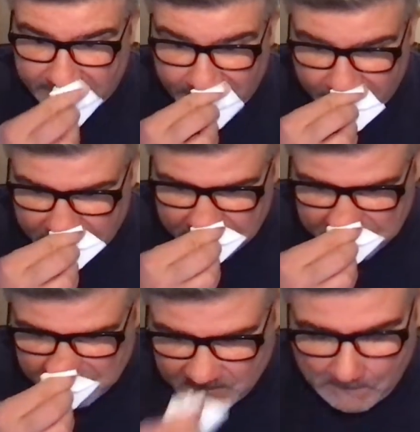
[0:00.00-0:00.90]
to do
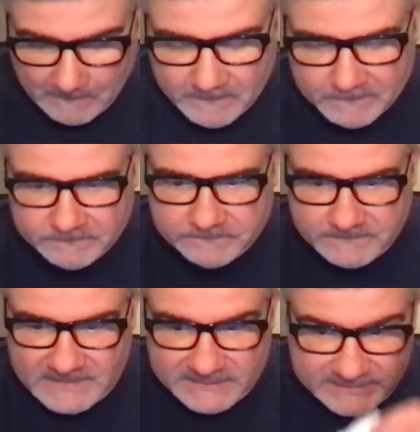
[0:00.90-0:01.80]

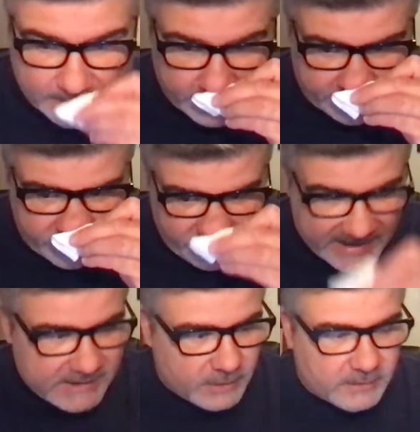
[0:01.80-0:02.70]
is get rid of your
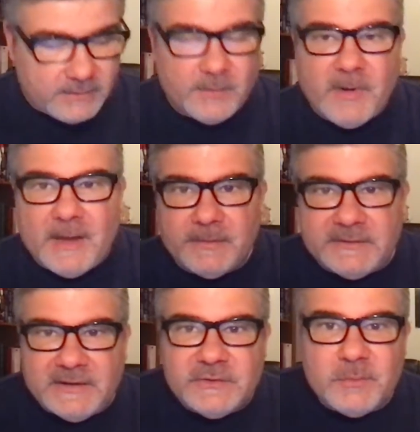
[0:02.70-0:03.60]
anger. The Bible
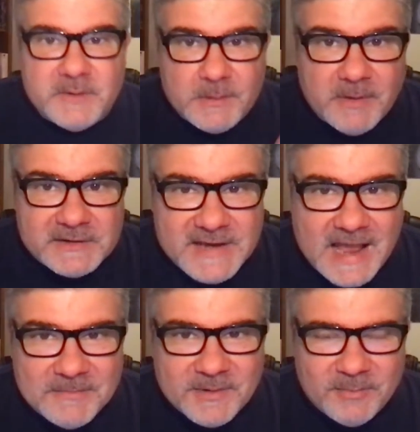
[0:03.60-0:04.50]
says you'll be a much
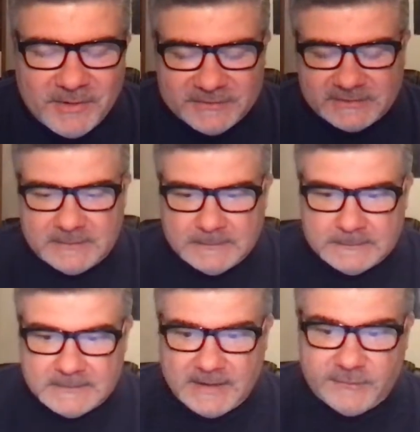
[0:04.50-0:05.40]
happier person
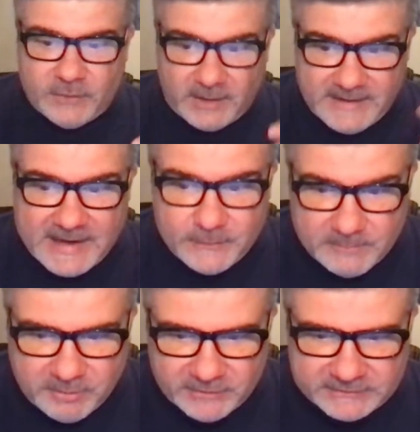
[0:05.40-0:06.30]
if you're not an angry
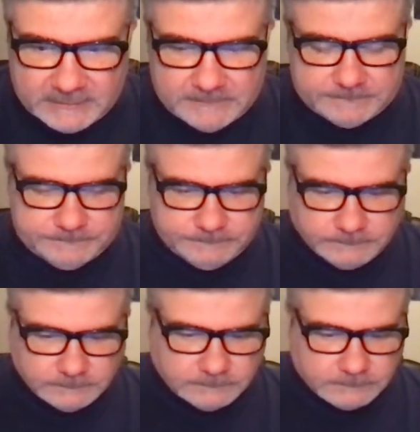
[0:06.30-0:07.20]
person.
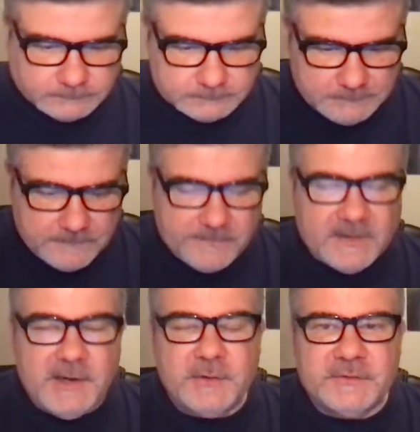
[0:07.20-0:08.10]

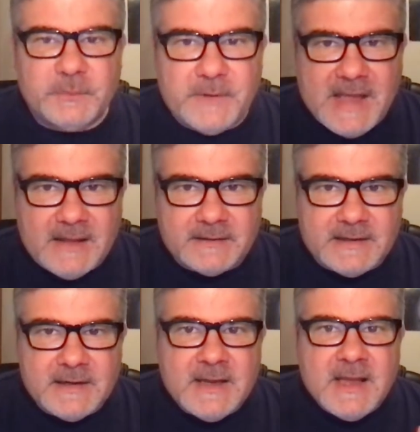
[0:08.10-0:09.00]
Here's the
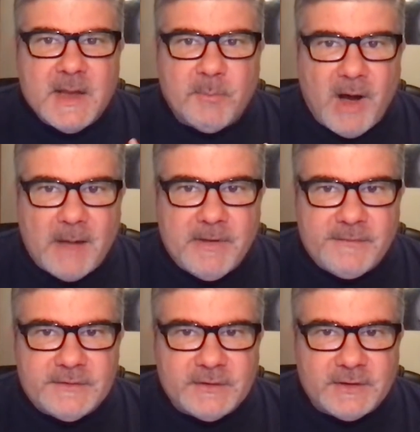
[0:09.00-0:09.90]
reality Bob
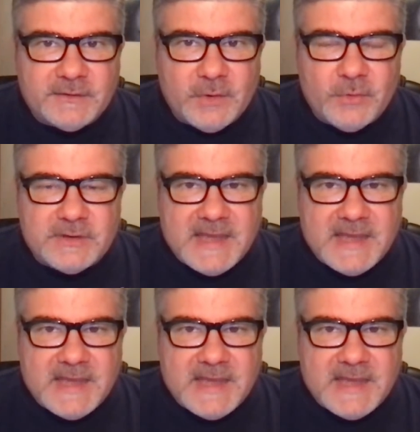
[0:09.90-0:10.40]
Evans on his own